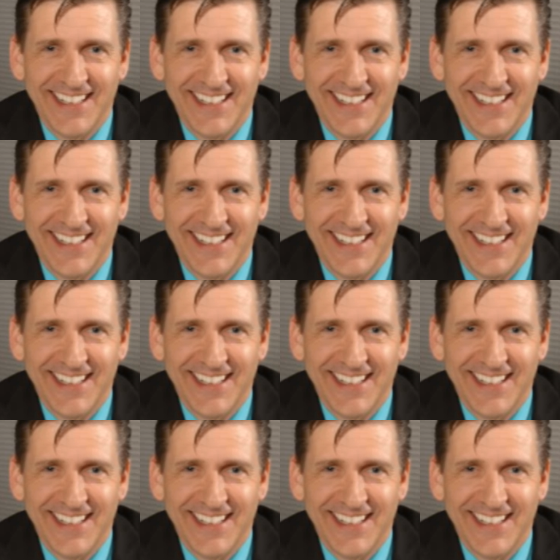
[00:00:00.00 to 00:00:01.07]

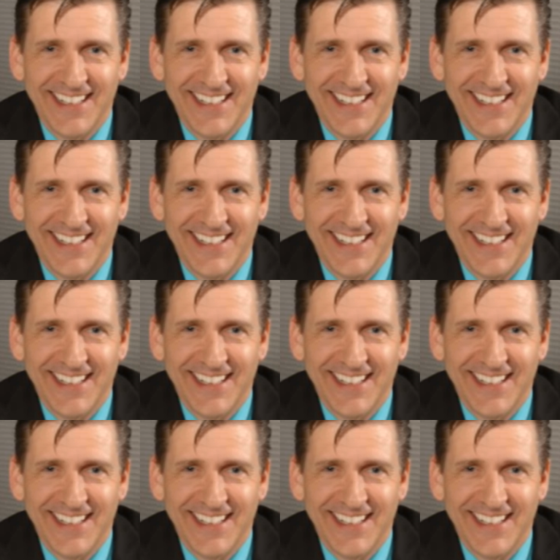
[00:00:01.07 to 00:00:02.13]

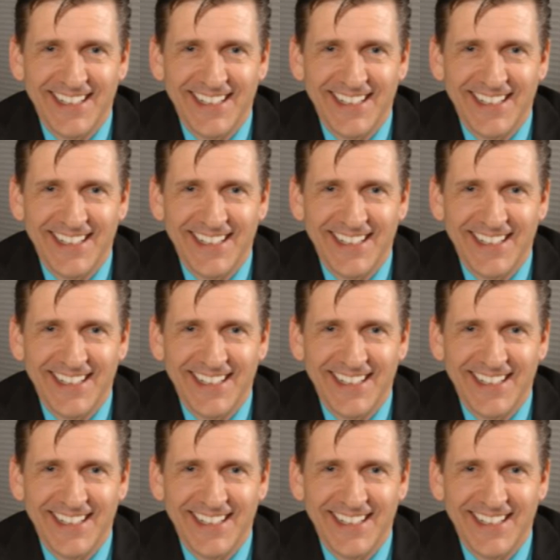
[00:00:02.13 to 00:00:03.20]

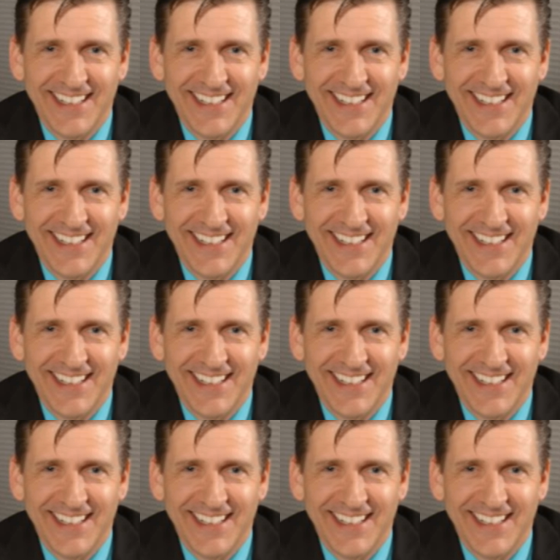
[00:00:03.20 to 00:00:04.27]

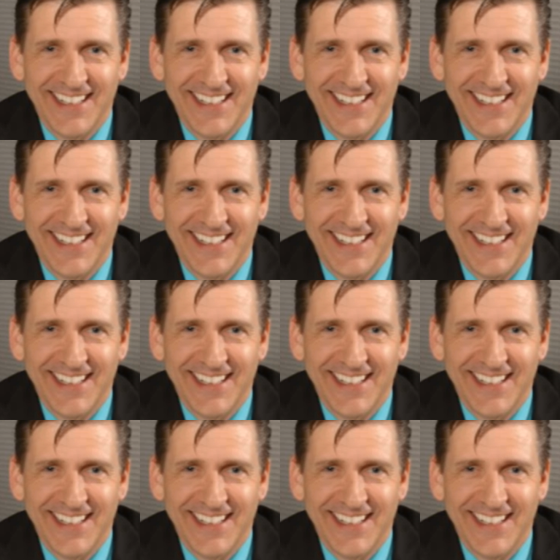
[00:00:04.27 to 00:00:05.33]

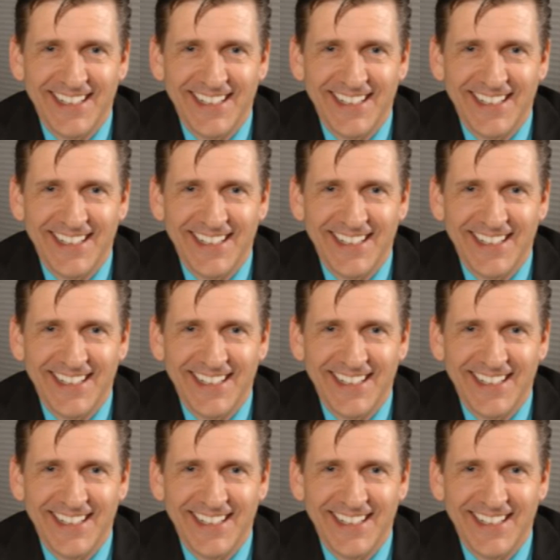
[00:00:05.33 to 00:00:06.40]

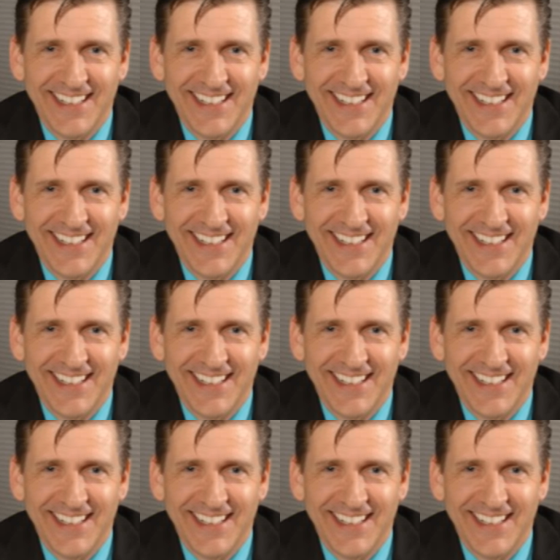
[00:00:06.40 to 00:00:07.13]
(no lip movement)